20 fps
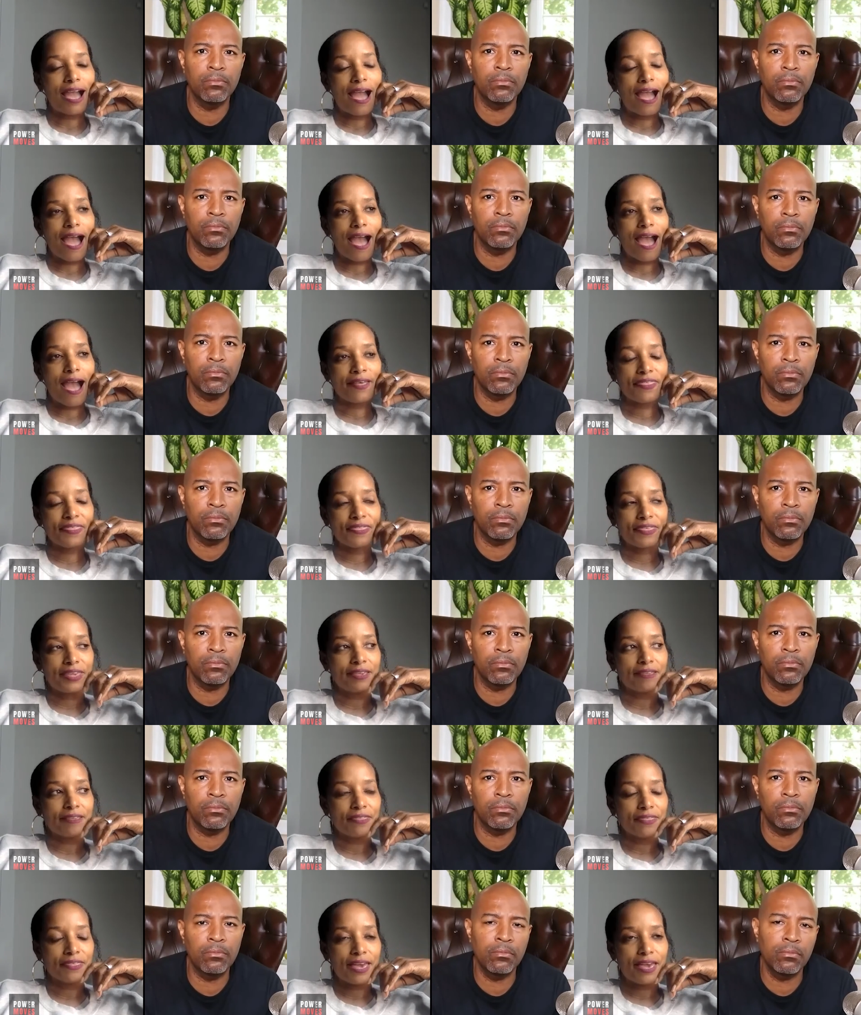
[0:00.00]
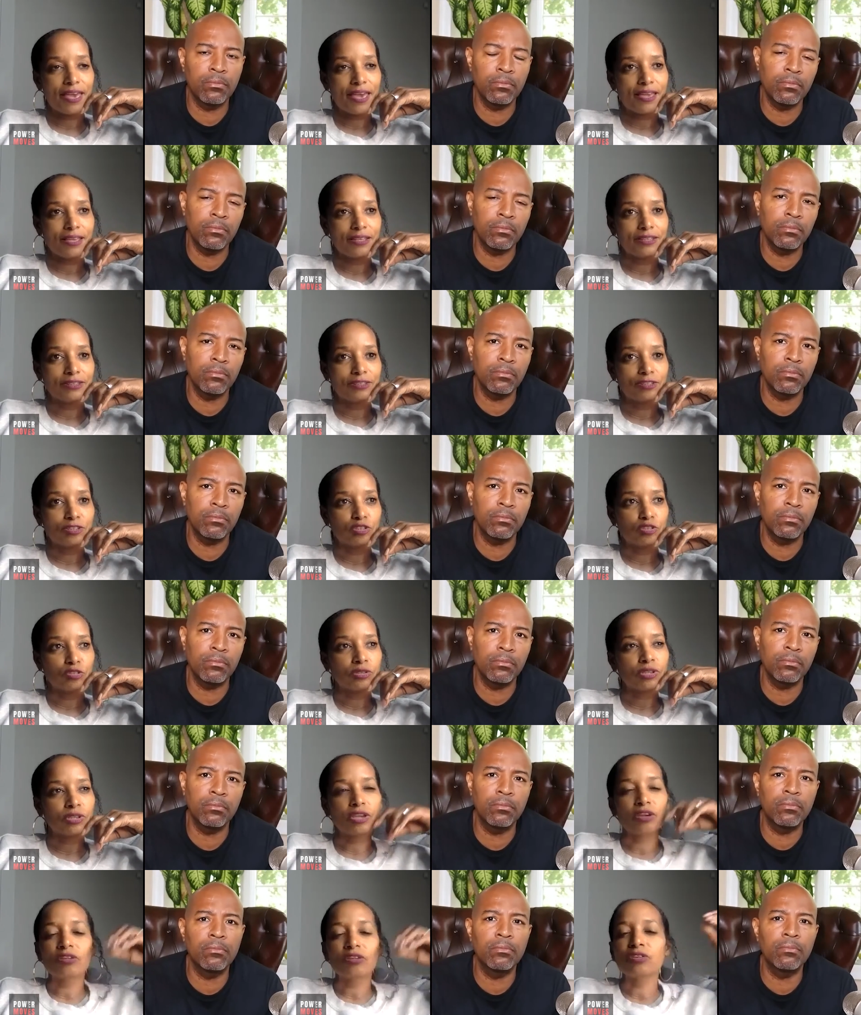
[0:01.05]
Speaker 1: I think that
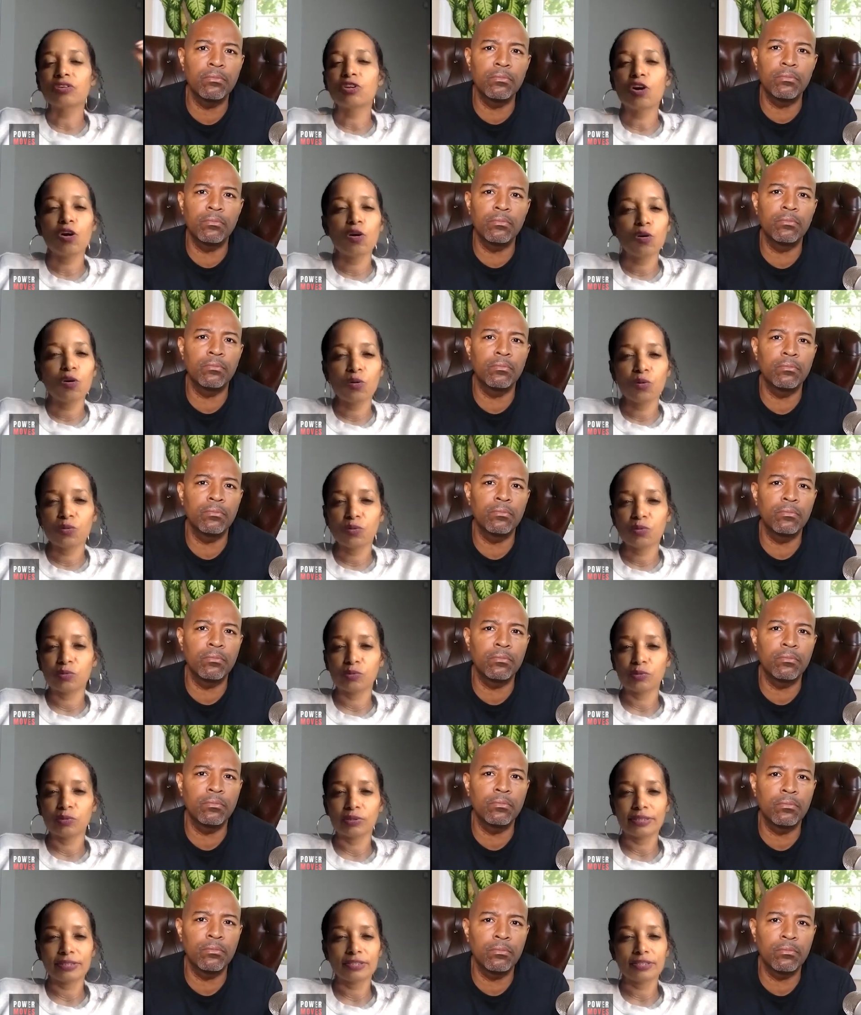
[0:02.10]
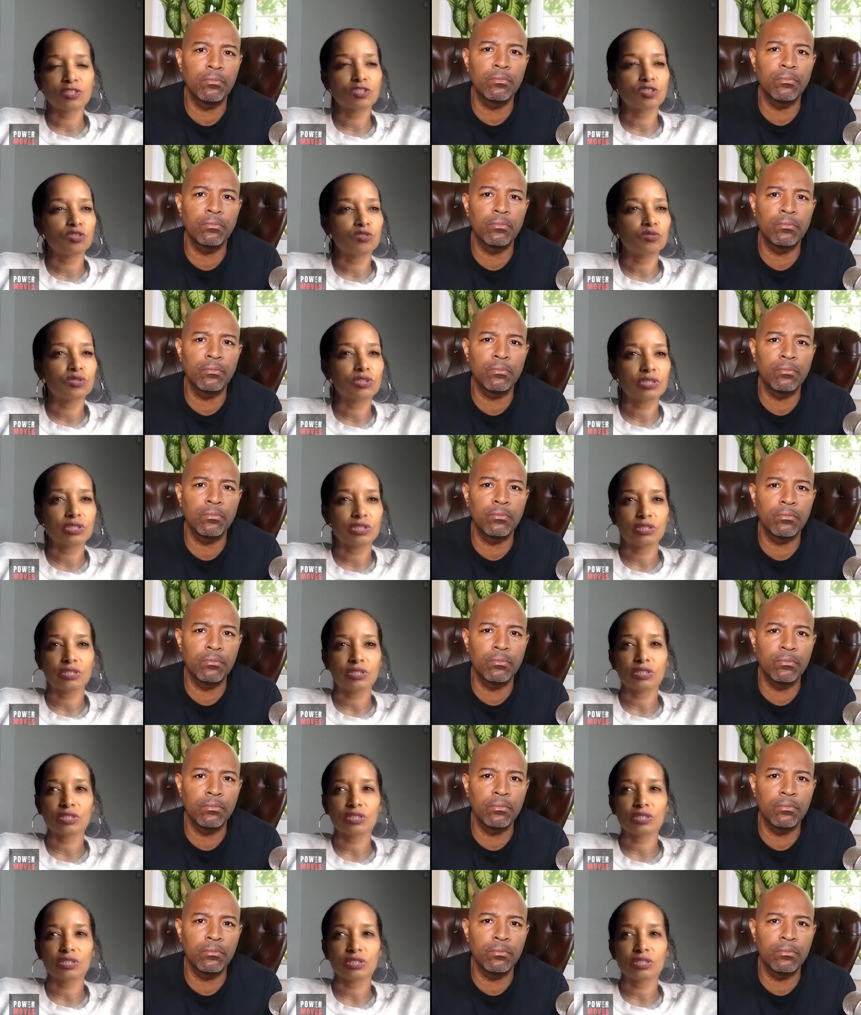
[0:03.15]
there are no excuses.